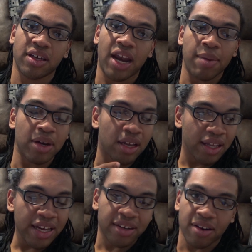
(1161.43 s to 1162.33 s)
And I'm a
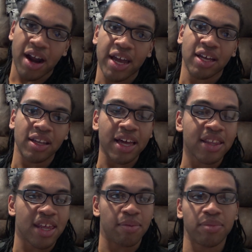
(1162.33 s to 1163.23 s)
collector. I collect them.